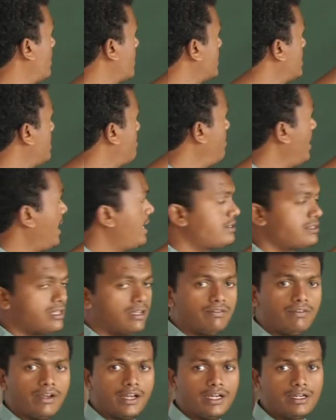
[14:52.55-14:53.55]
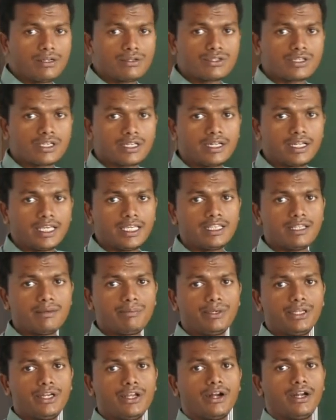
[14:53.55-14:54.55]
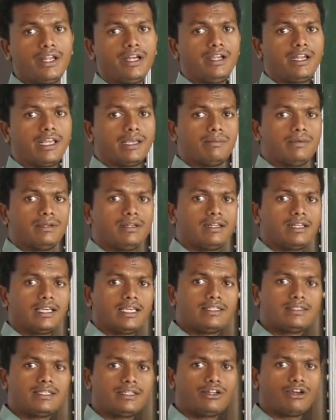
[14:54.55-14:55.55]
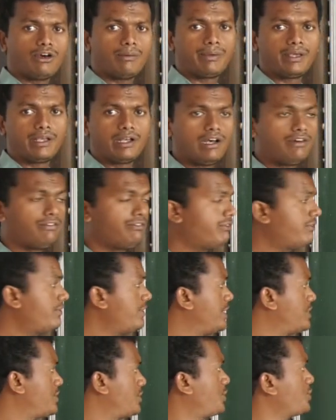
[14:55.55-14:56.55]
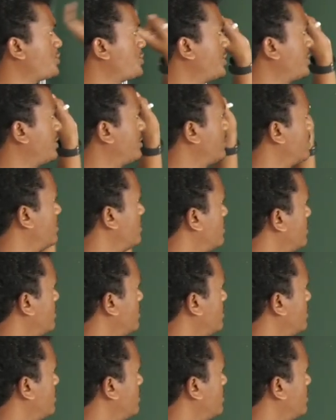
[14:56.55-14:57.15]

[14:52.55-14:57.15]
the place of hydrogen in the periodic table is a topic of discussion.